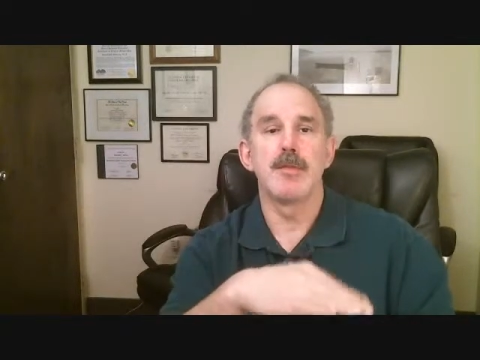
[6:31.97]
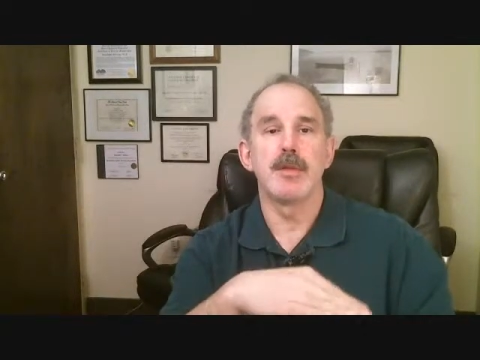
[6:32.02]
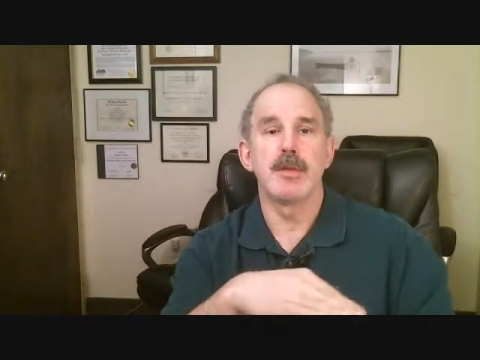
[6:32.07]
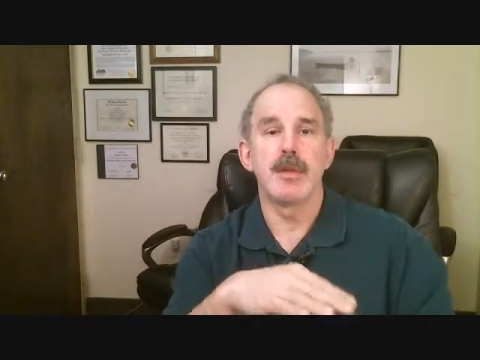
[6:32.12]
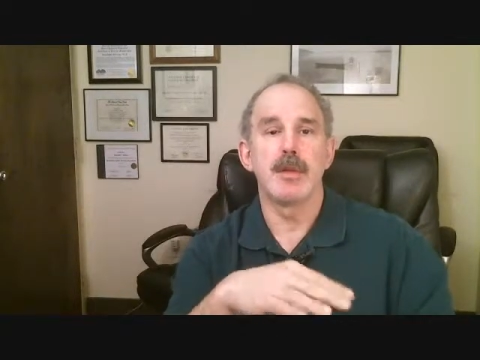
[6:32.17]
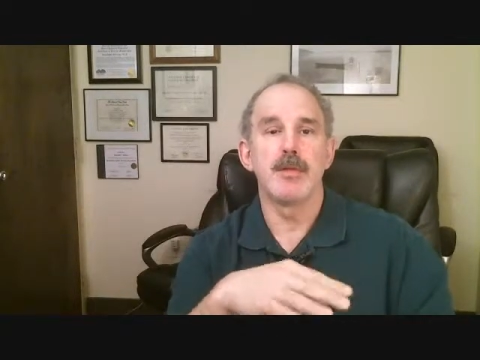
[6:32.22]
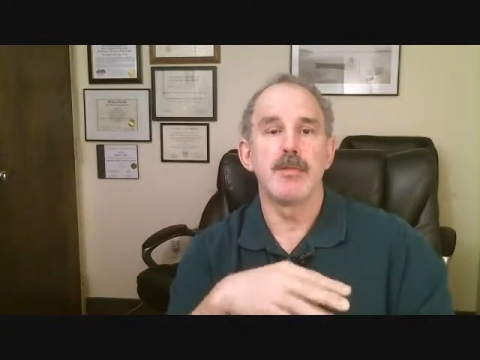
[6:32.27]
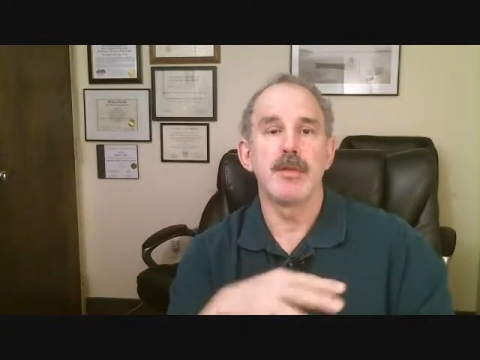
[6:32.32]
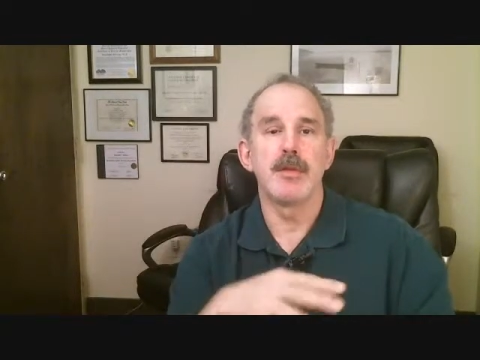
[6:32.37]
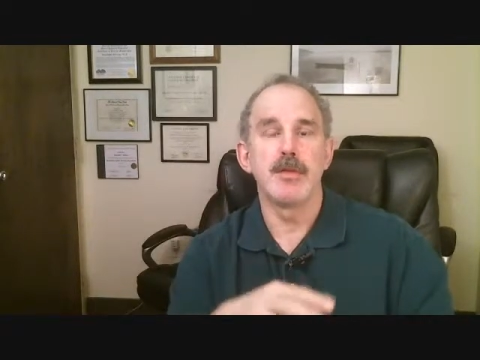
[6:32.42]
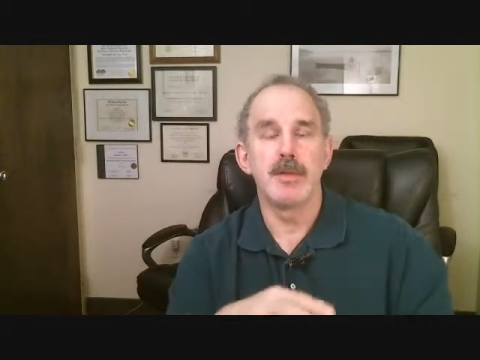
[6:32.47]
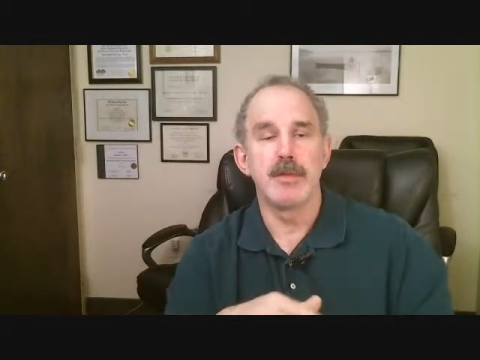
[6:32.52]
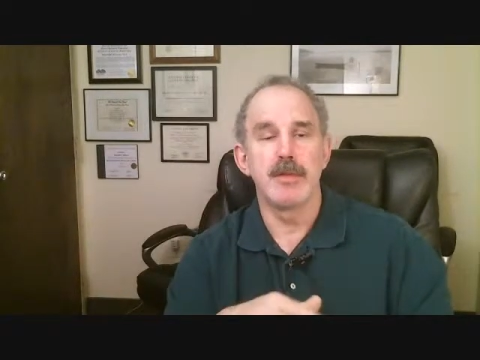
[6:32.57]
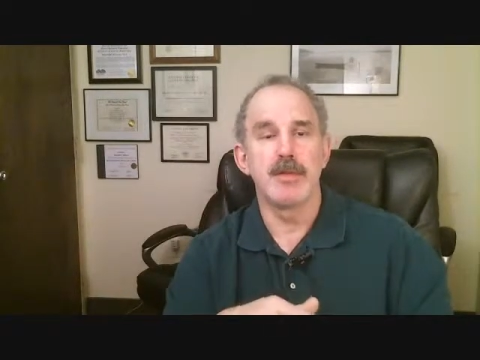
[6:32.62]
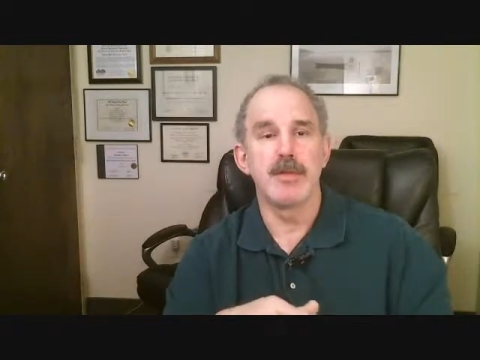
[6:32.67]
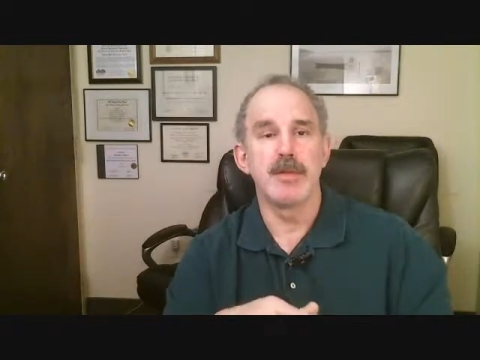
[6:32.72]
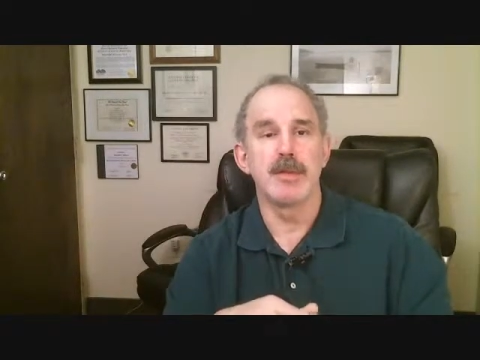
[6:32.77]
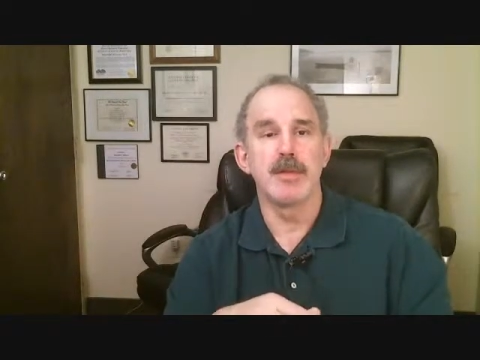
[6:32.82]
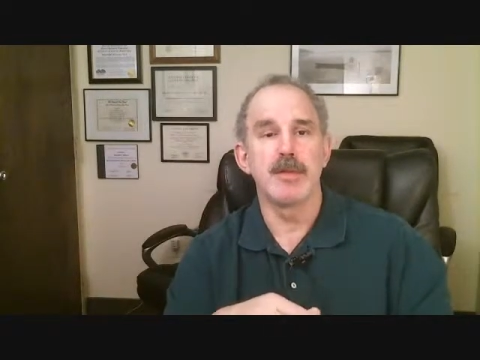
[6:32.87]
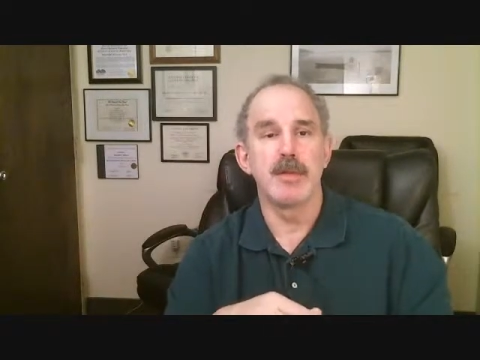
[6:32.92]
number of
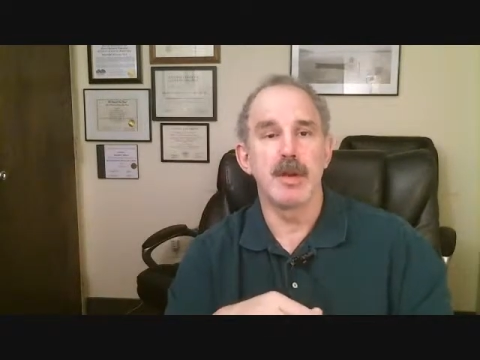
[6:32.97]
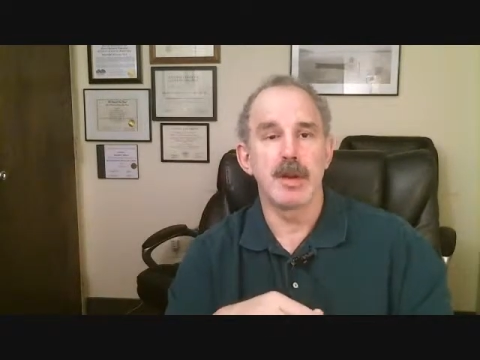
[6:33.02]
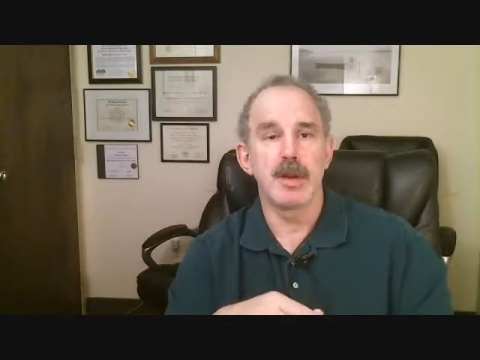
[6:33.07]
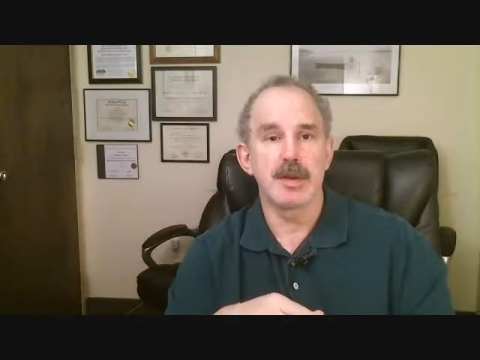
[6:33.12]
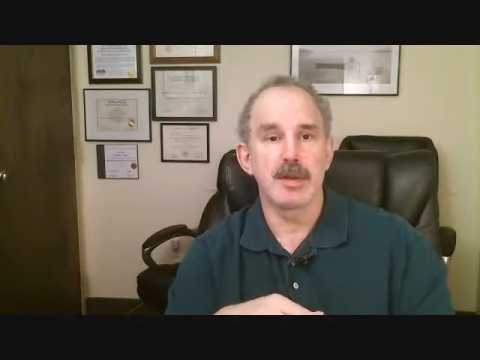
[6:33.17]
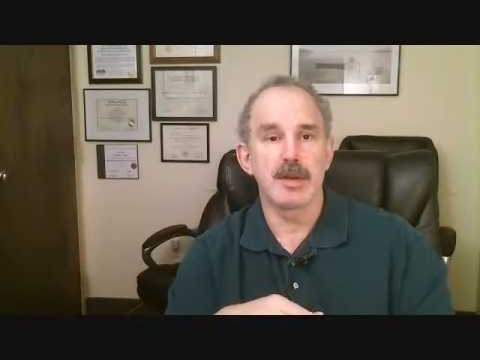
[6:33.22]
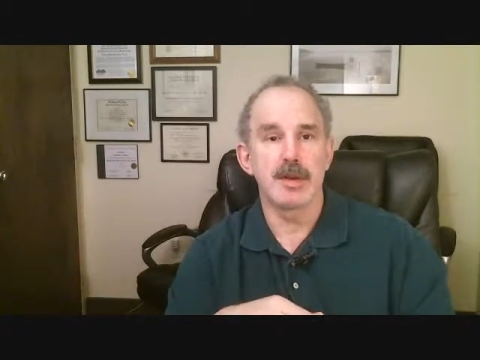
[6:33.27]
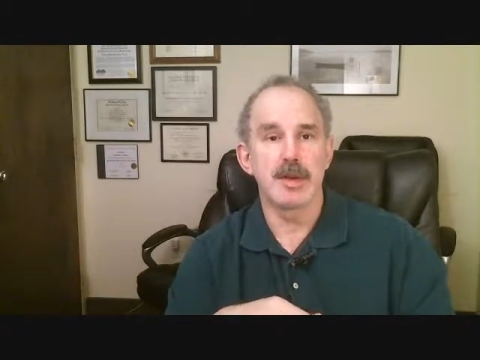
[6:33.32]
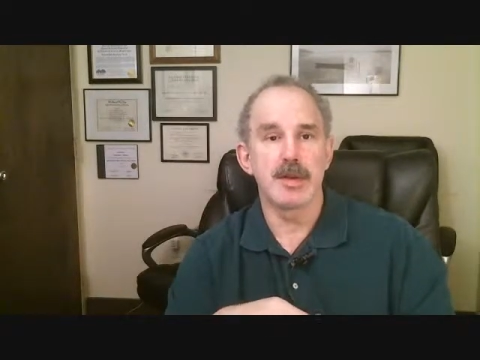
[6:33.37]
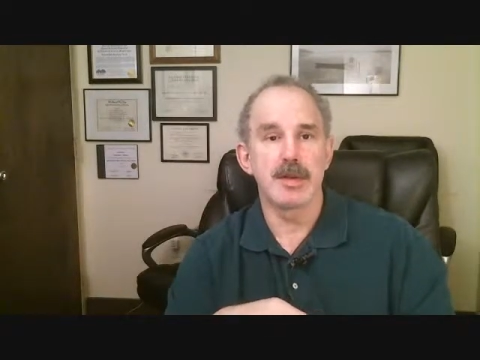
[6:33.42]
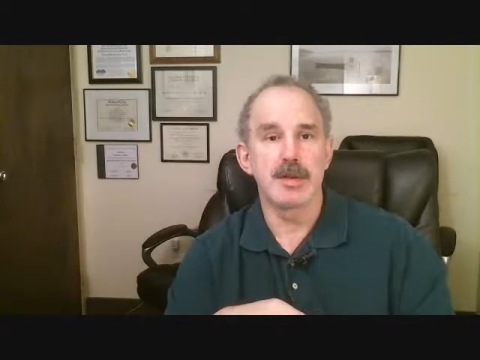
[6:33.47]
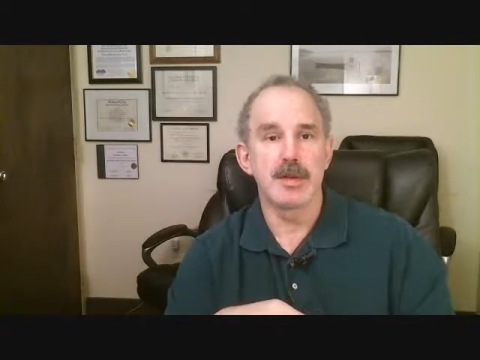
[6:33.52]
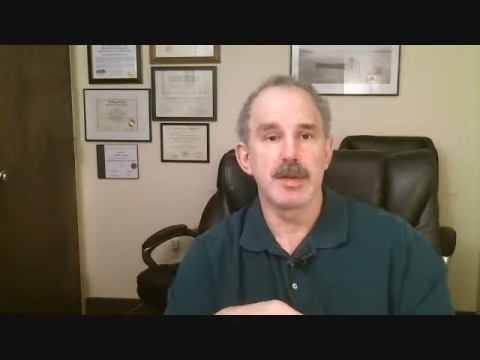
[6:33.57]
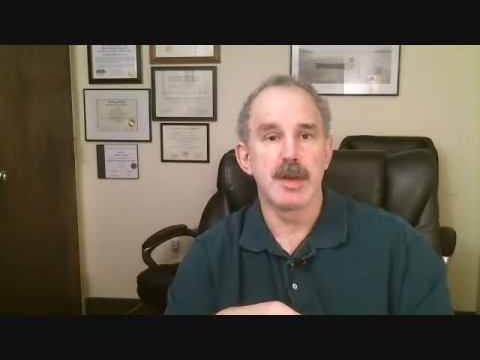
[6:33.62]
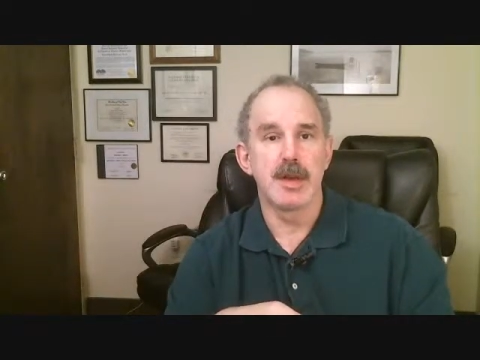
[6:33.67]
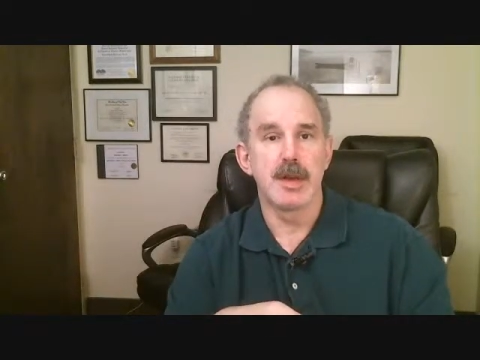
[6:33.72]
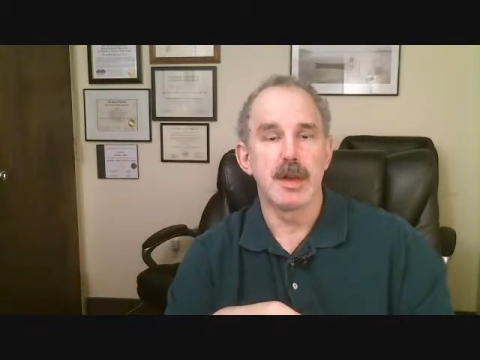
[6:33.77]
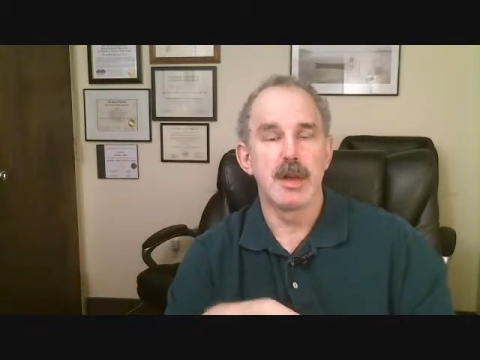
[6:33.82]
different directions.